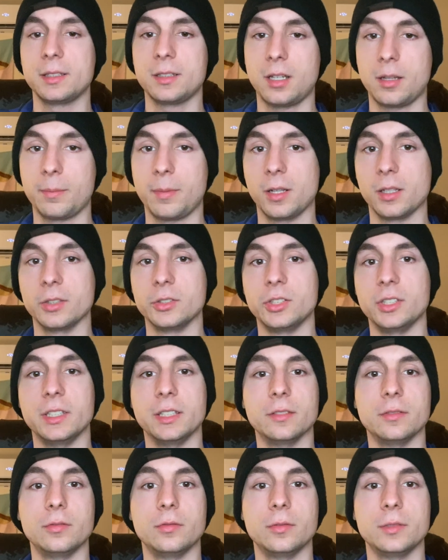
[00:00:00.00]
topology,
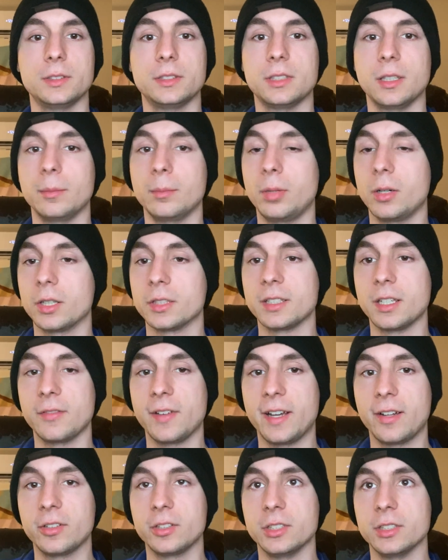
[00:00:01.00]
if some parts have
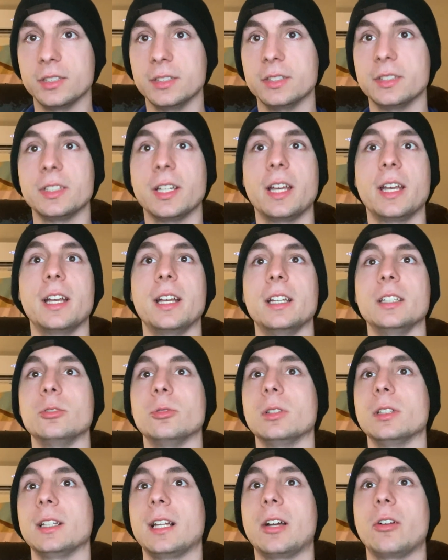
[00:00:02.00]
outages, this
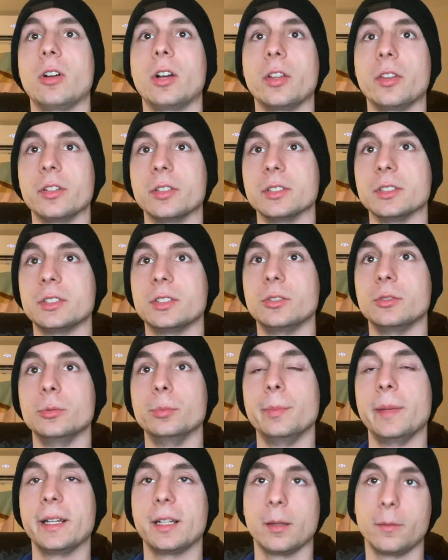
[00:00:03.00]
will allow others to
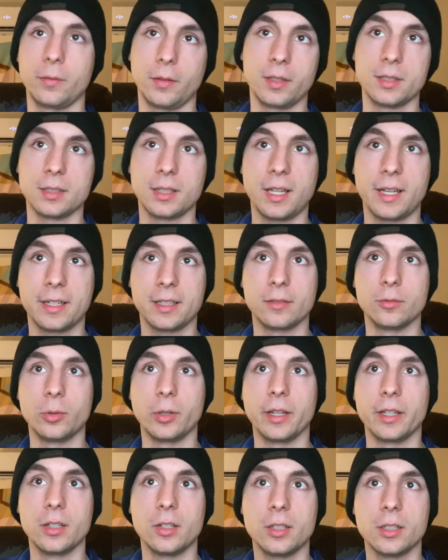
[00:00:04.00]
make up for the slack of where
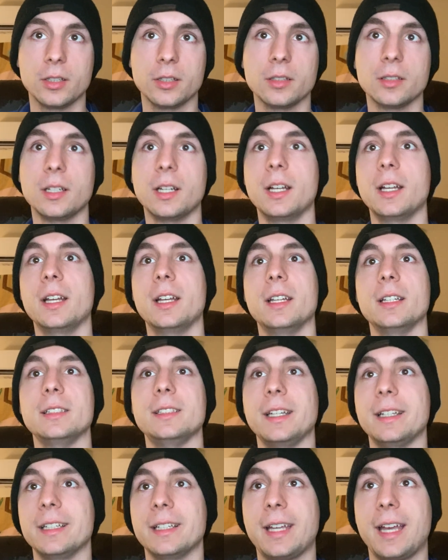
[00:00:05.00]
they are.
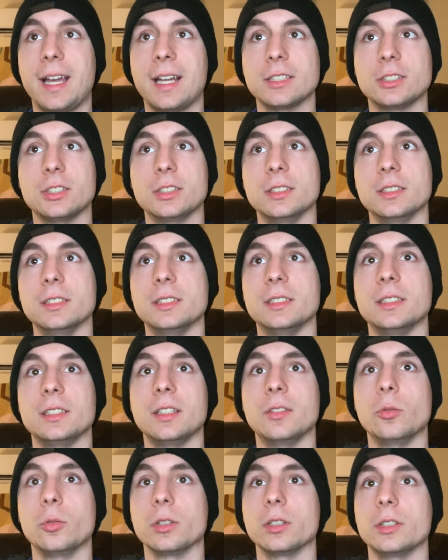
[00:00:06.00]
Data caches
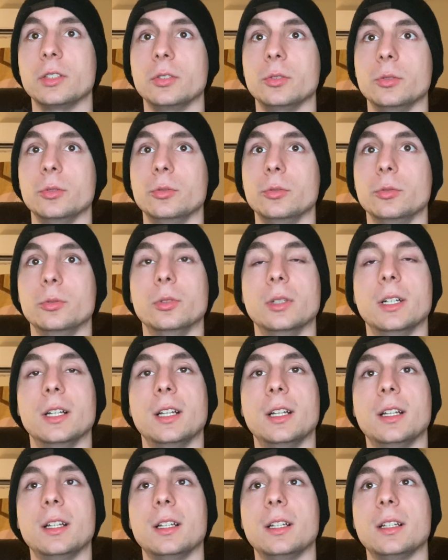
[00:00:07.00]
data
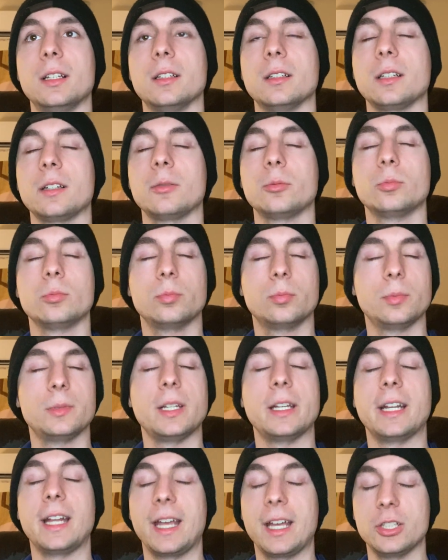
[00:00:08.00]

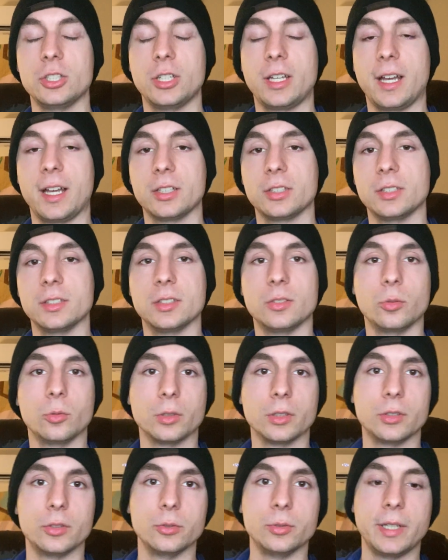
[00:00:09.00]
edge caches in
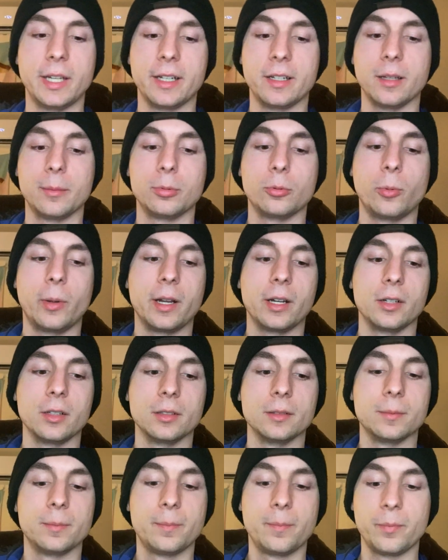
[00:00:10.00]
order to take up
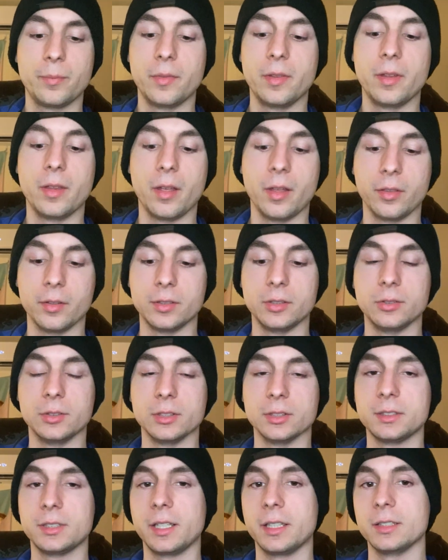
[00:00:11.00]
where other
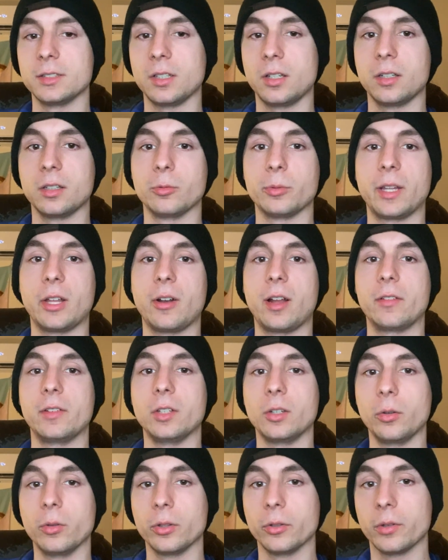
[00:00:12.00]
users' data are without having to
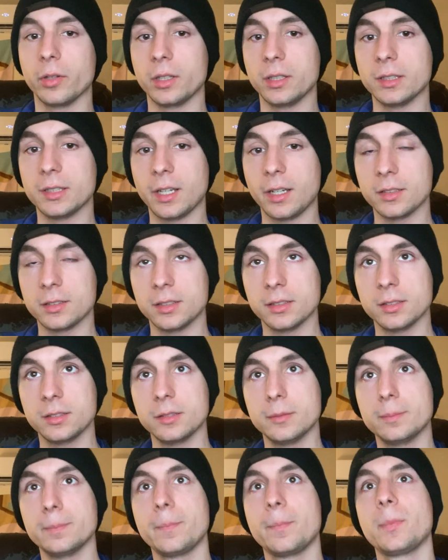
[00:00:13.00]
go through the entire
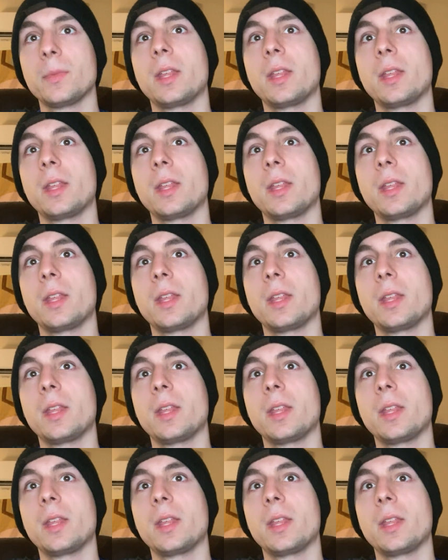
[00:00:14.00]
system.